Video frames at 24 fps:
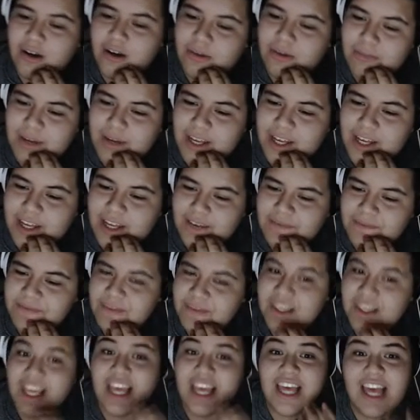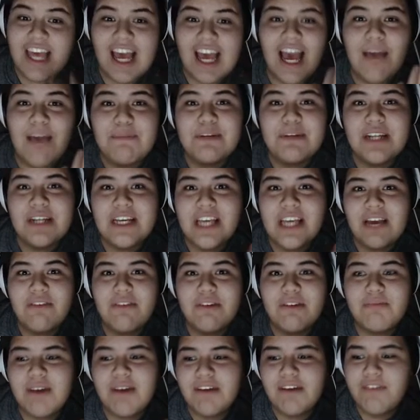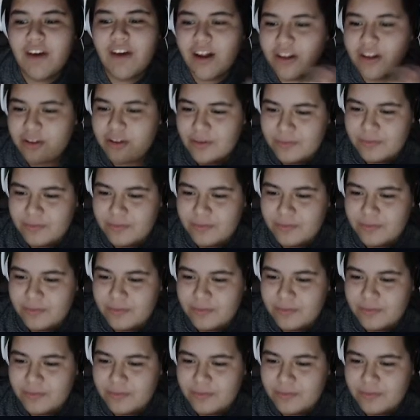Oh man. It happened again with my